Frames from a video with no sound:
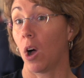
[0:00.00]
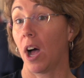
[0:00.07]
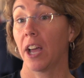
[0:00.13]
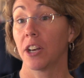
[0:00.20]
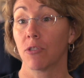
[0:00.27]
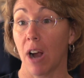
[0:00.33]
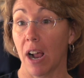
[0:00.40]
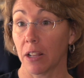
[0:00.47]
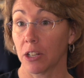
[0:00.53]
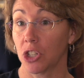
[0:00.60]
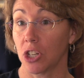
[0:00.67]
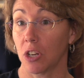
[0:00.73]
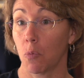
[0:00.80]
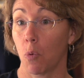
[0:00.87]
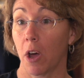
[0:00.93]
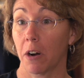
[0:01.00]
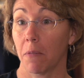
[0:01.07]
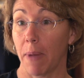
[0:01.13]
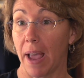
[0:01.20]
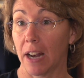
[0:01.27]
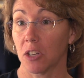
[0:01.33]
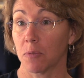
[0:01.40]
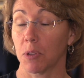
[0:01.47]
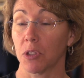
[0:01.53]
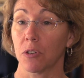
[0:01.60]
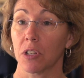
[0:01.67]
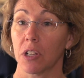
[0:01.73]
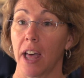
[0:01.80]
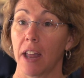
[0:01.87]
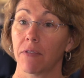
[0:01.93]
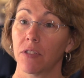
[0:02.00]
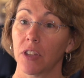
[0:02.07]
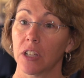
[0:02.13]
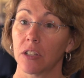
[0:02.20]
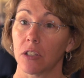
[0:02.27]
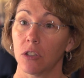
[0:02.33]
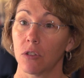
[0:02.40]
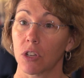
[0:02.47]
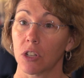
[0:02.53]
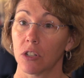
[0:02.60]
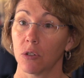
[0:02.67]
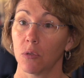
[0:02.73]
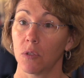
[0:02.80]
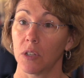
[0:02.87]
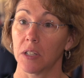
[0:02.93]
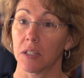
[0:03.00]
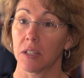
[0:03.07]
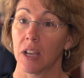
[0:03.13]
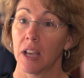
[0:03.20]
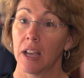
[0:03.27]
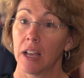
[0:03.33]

hydrology and water management. There's a lot of things that you can do with these